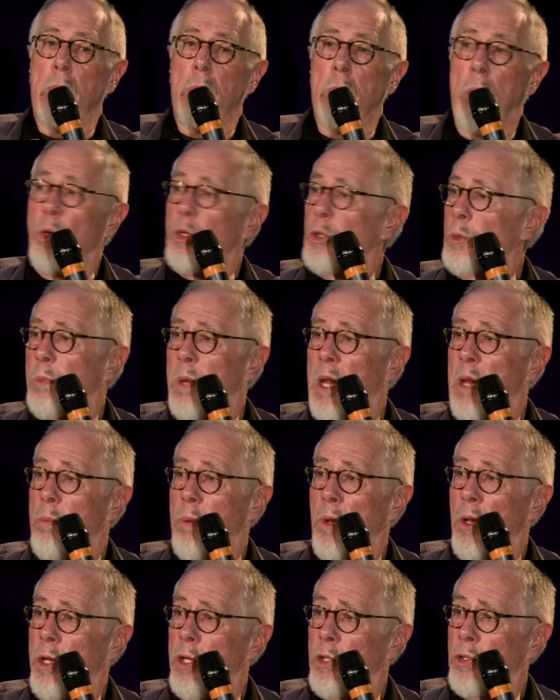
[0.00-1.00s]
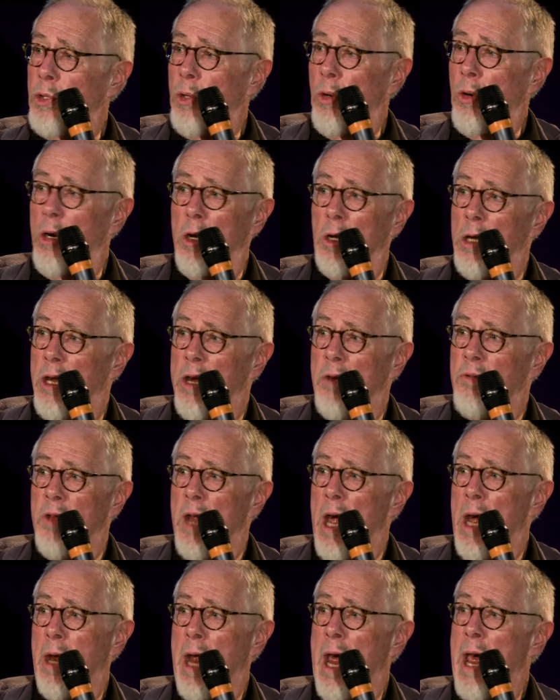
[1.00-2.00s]
Most people historically have
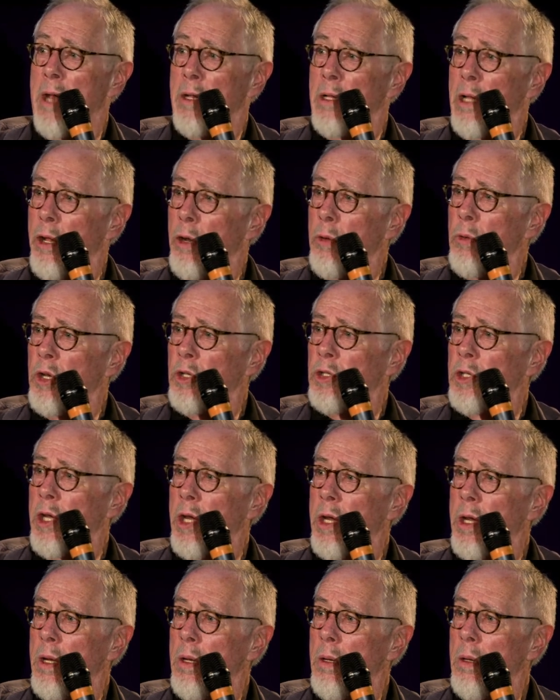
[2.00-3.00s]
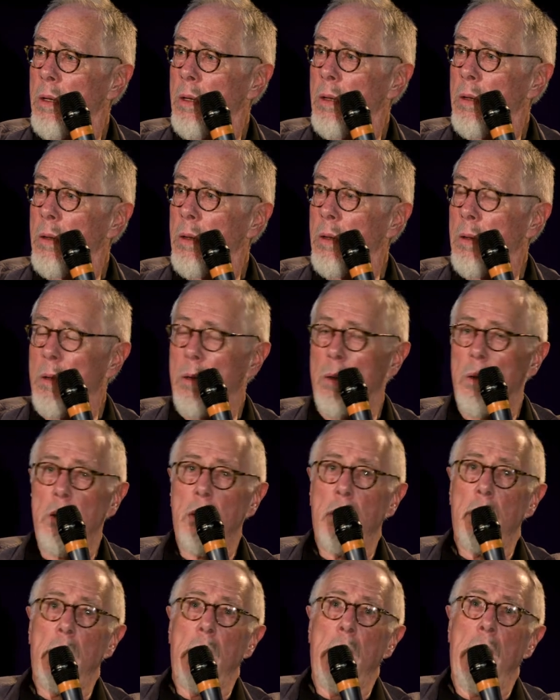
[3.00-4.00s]
not had literacy.
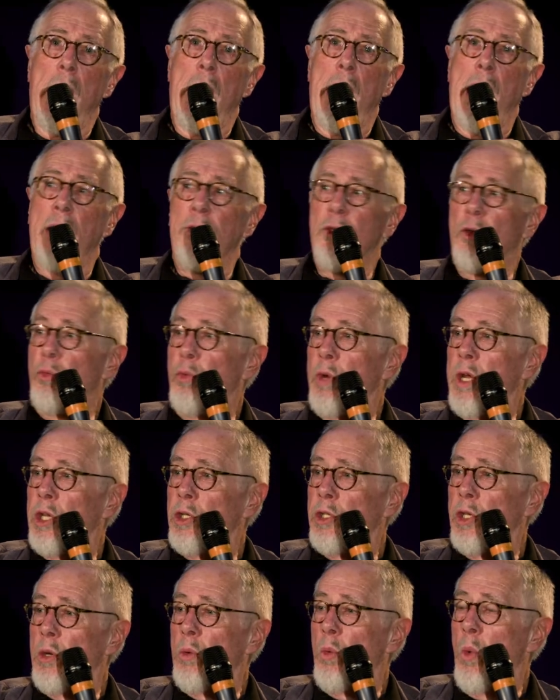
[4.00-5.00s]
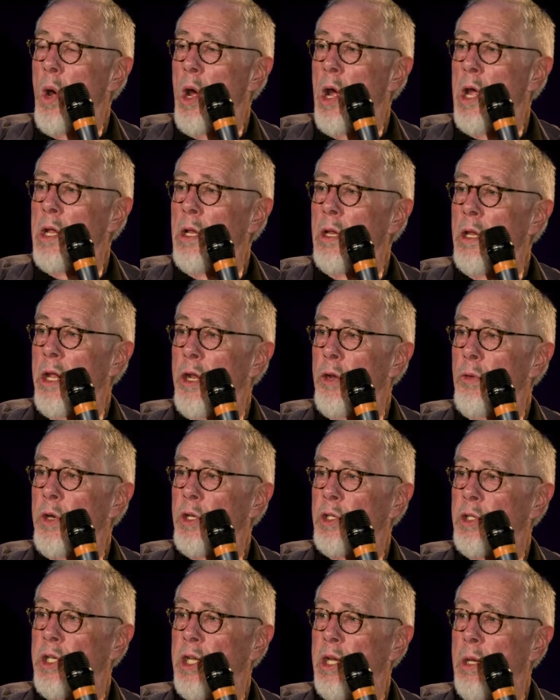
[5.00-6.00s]
And the reason why
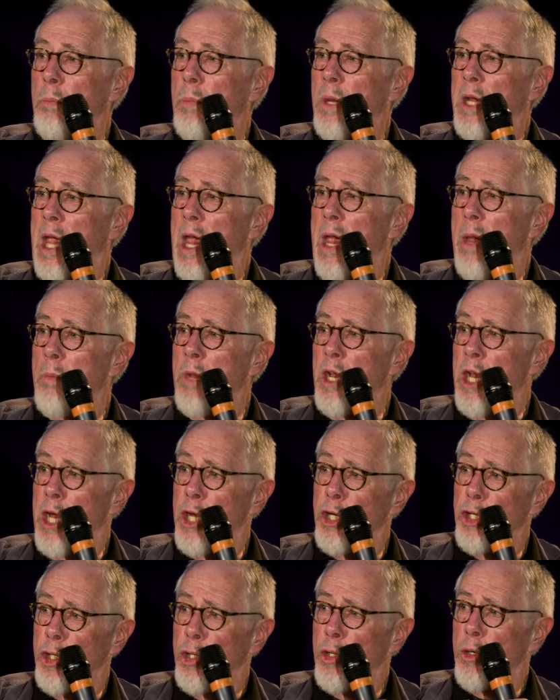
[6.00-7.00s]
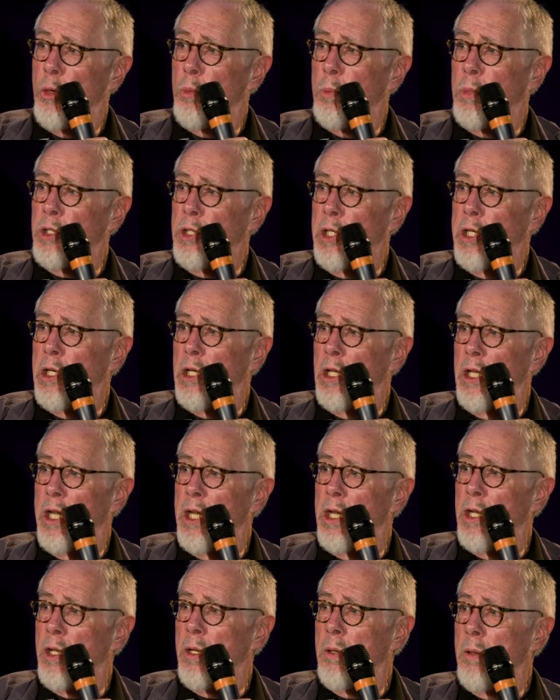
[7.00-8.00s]
literacy became an issue,
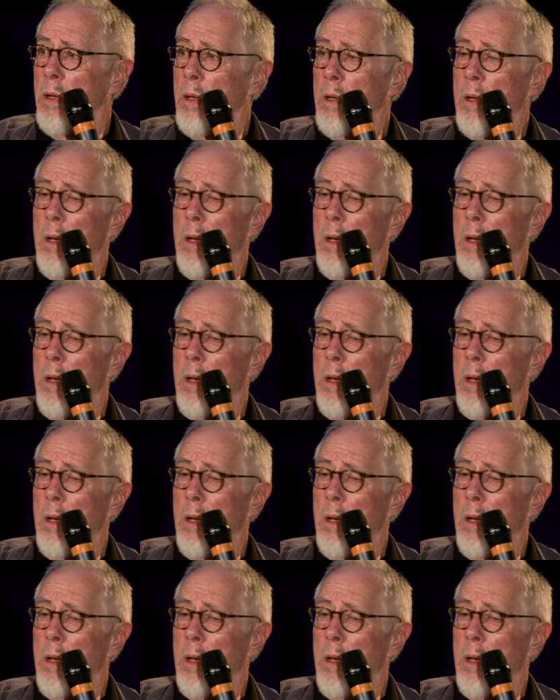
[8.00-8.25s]
particularly in